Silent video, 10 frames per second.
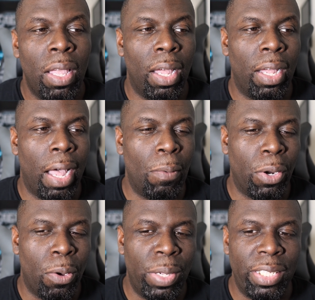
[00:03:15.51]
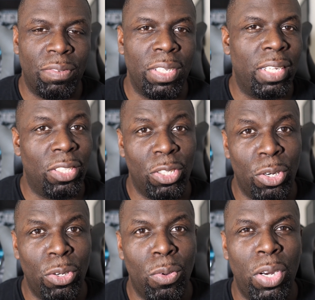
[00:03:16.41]
uh, I would always forget to
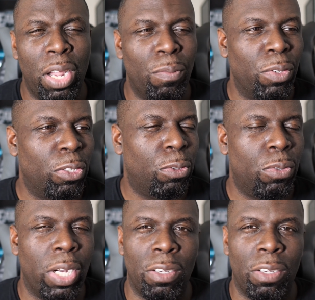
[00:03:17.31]
turn it on and I would record,